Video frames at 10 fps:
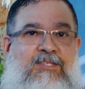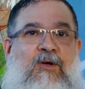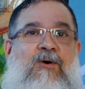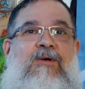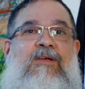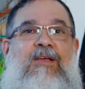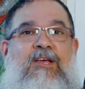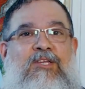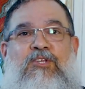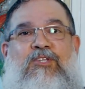So
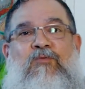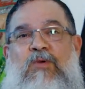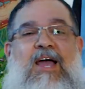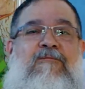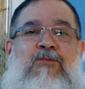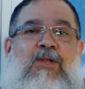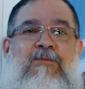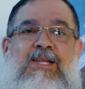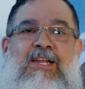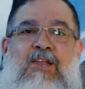just we have to
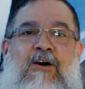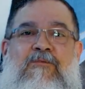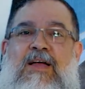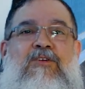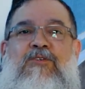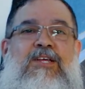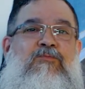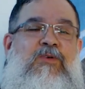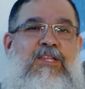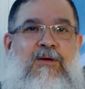live in love and connect
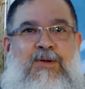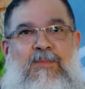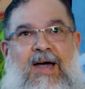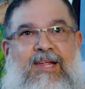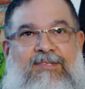with everybody.